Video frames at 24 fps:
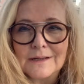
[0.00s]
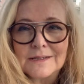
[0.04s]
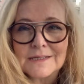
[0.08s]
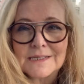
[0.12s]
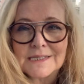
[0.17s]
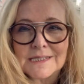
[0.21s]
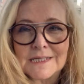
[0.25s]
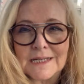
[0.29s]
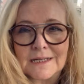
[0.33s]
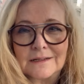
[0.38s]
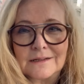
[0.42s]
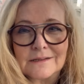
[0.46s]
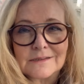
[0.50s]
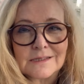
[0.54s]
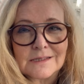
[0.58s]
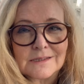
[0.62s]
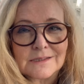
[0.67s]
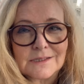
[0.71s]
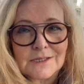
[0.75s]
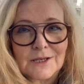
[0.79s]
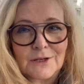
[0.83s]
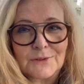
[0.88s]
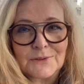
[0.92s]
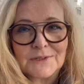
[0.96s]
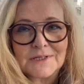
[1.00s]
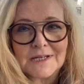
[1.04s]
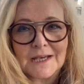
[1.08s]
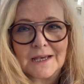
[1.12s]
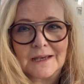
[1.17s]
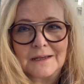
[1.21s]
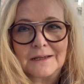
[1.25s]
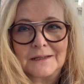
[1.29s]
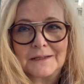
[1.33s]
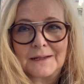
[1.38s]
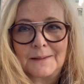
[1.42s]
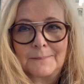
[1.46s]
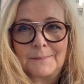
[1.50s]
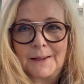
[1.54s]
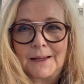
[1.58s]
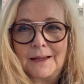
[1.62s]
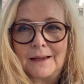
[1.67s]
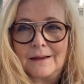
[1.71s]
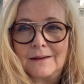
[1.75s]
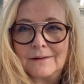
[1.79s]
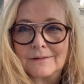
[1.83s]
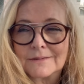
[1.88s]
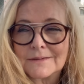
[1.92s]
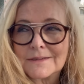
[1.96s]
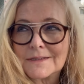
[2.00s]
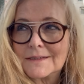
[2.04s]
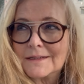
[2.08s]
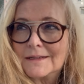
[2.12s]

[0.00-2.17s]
sales associate about